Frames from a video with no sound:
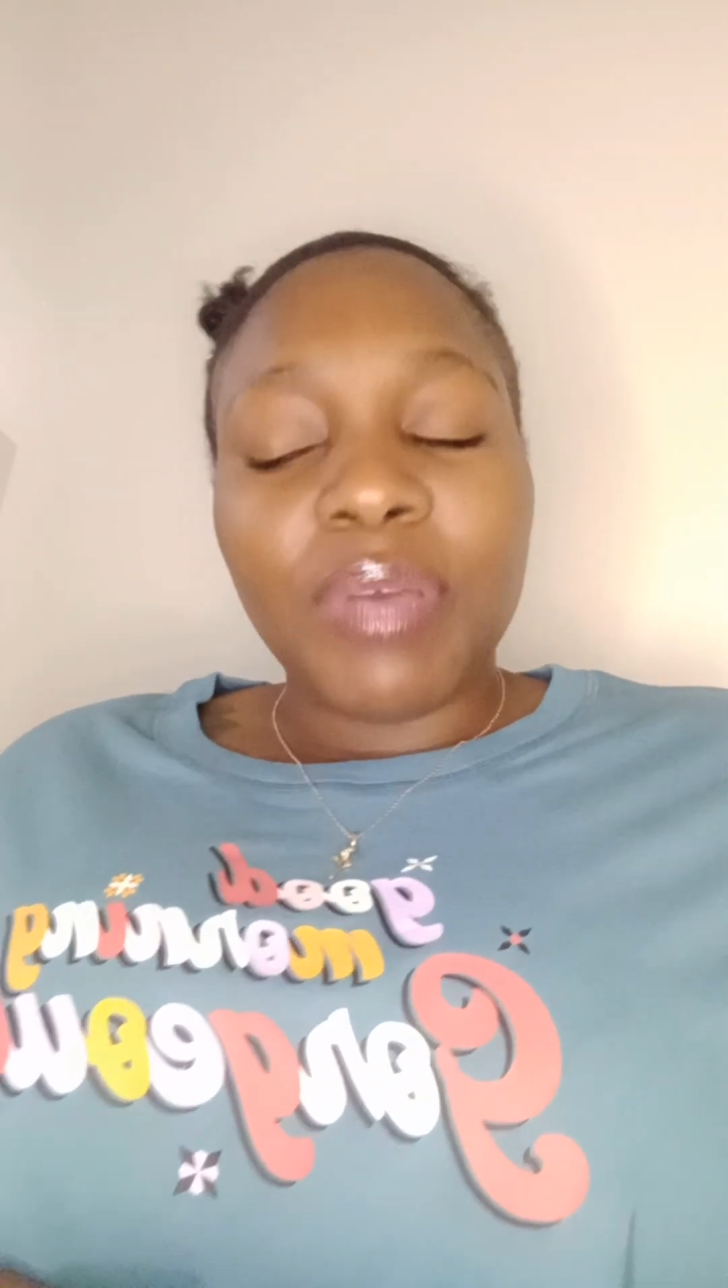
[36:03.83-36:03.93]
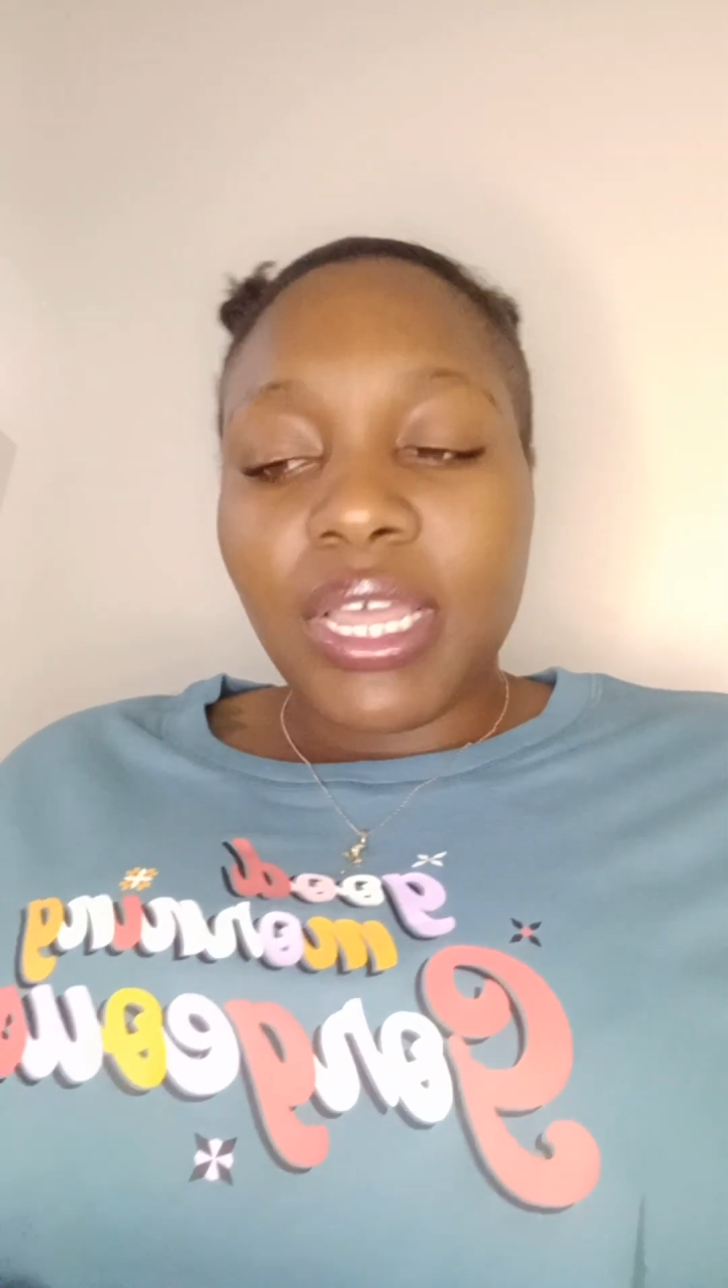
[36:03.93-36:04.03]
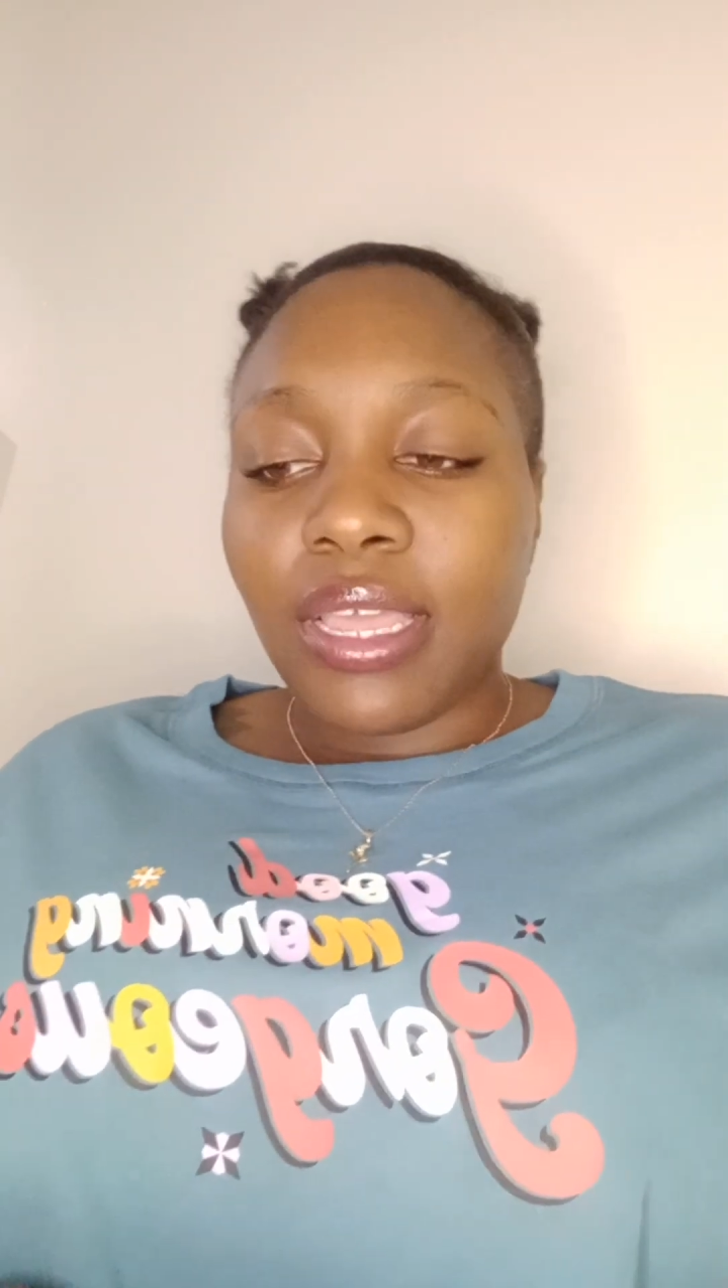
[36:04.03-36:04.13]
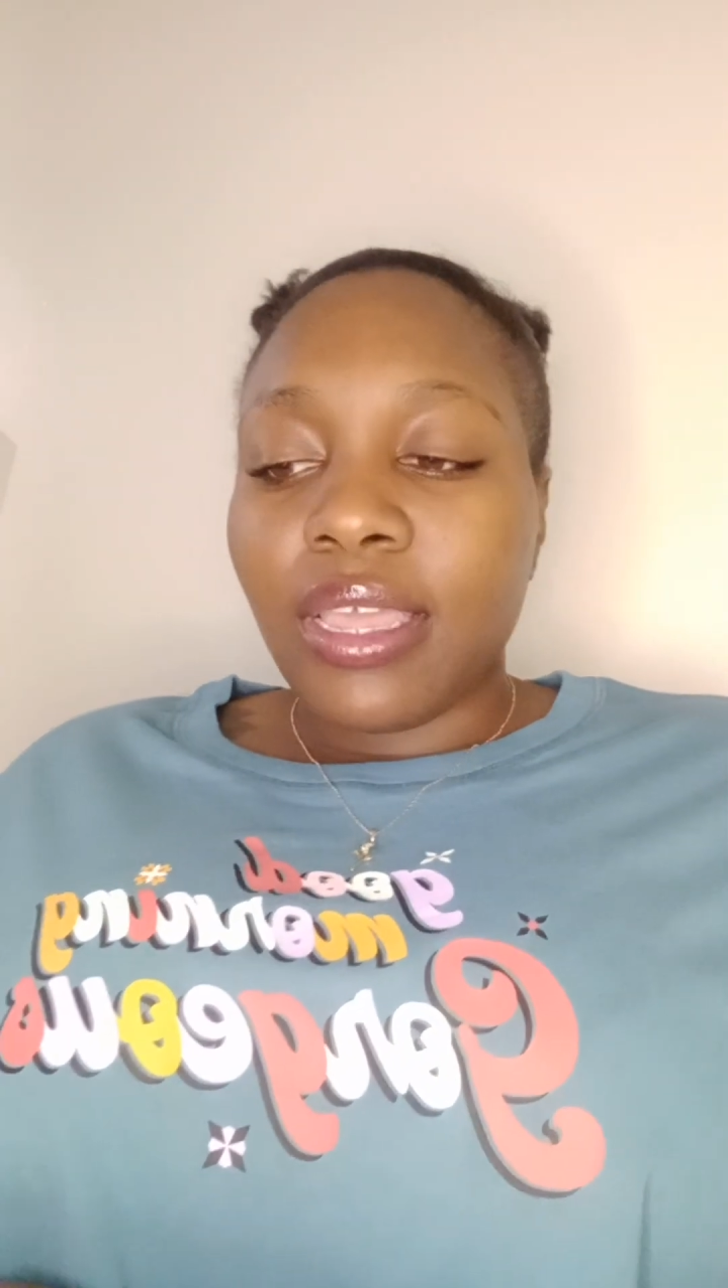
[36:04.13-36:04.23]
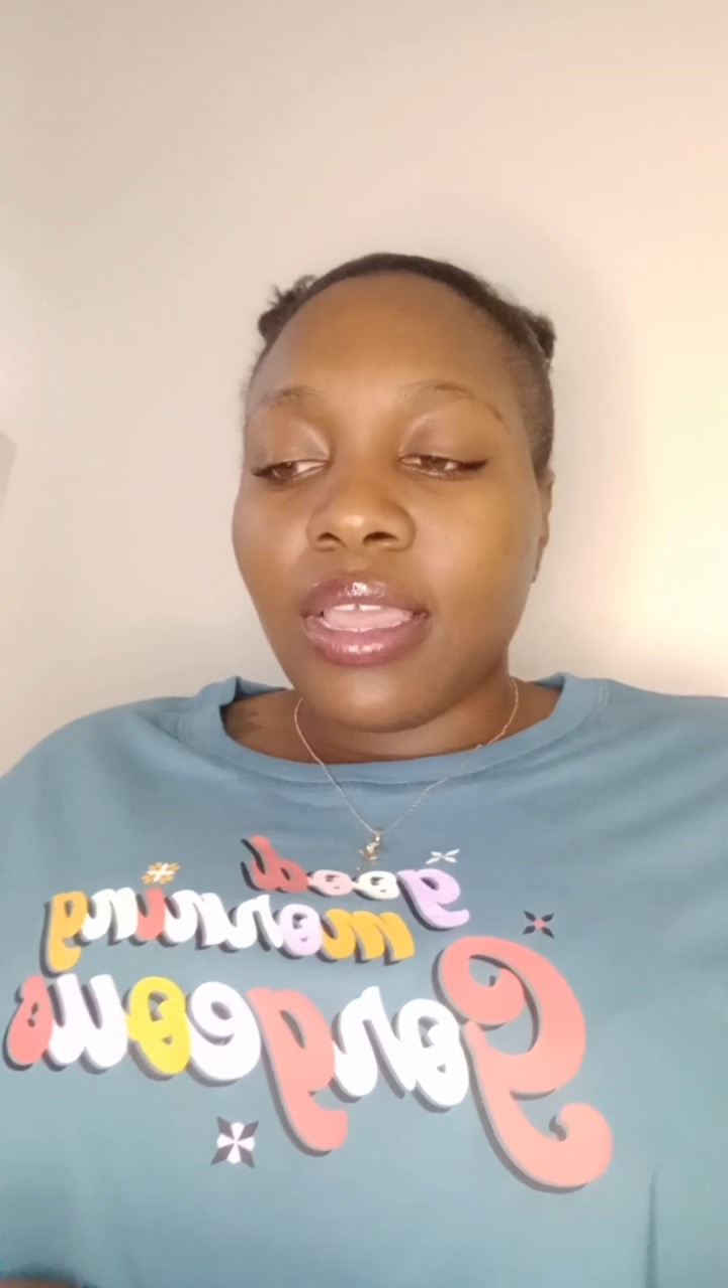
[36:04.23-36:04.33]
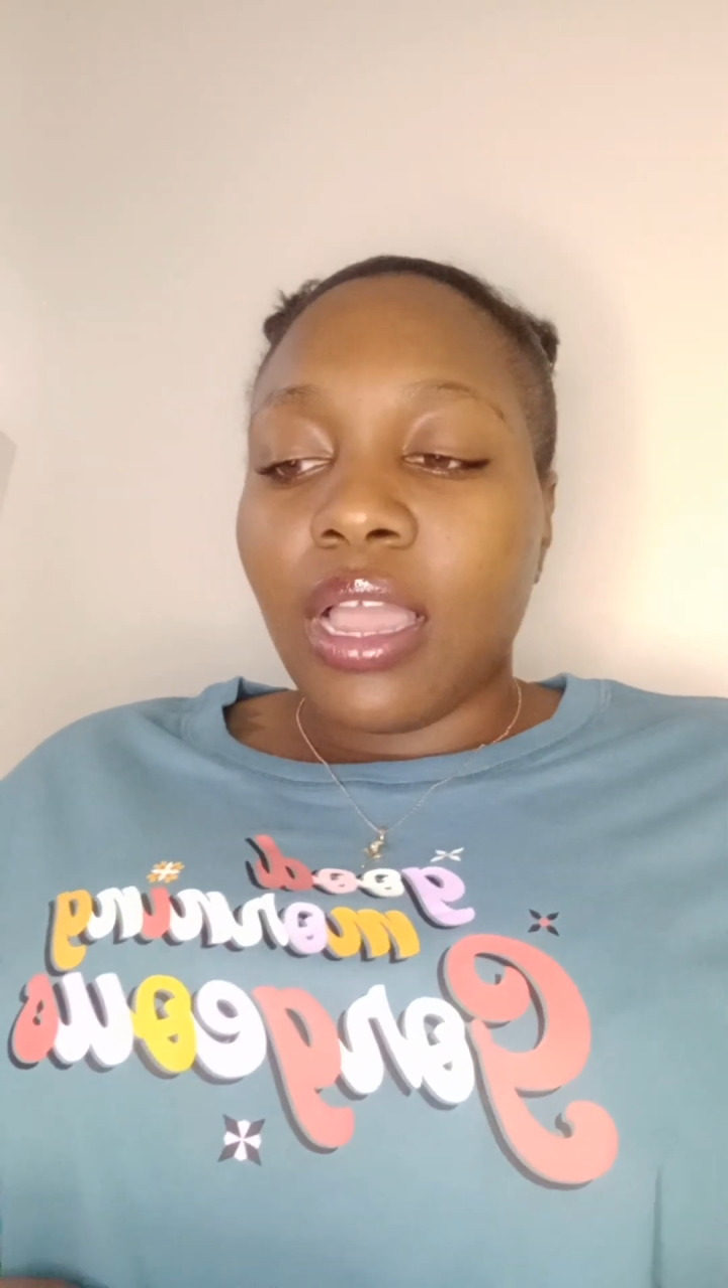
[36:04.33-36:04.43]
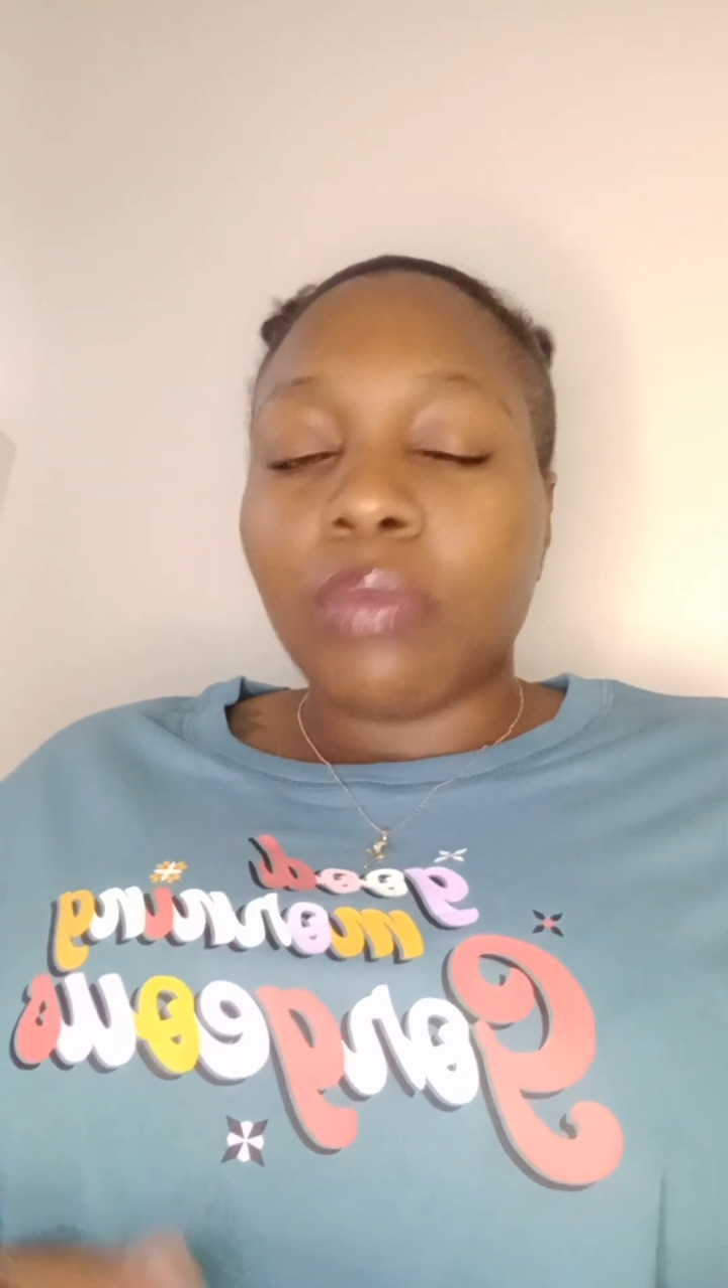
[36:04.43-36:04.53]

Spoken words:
but